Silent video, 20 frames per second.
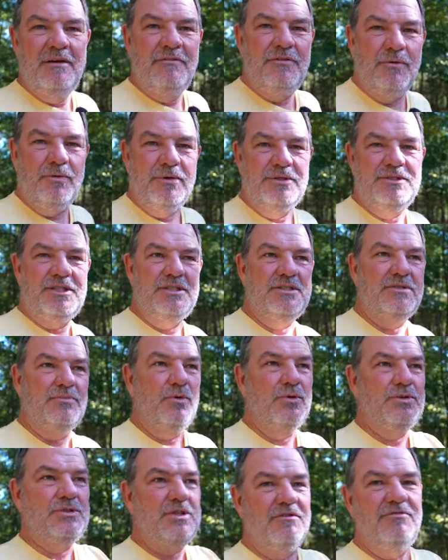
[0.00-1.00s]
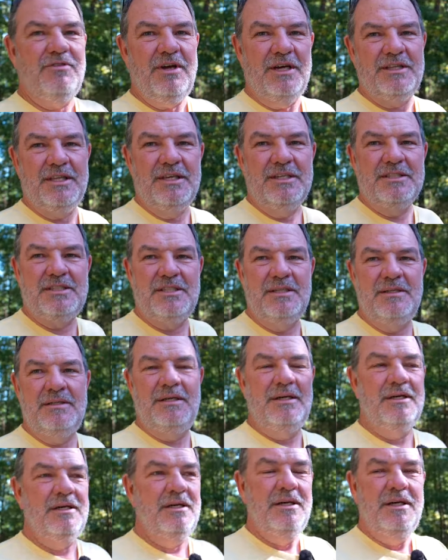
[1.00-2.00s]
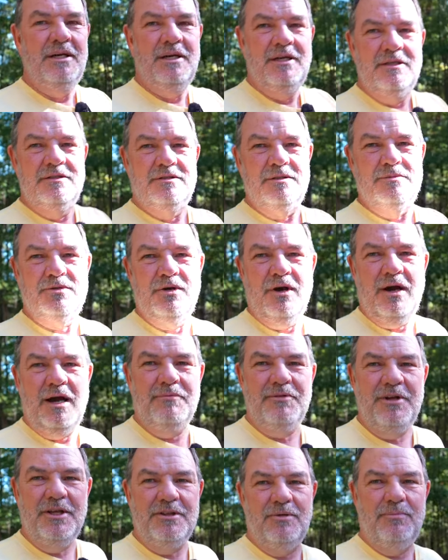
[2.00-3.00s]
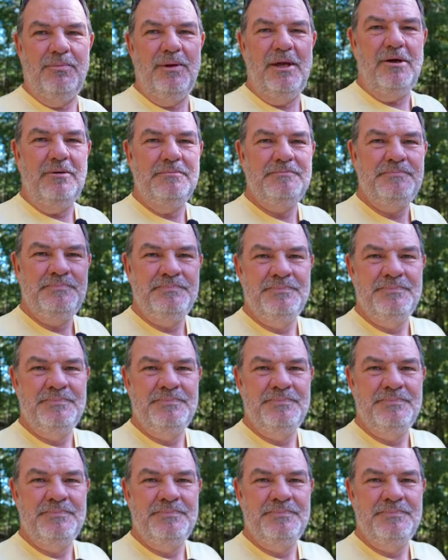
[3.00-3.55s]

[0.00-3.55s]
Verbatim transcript: If you want to see some more stuff like this, subscribe and hit the bell.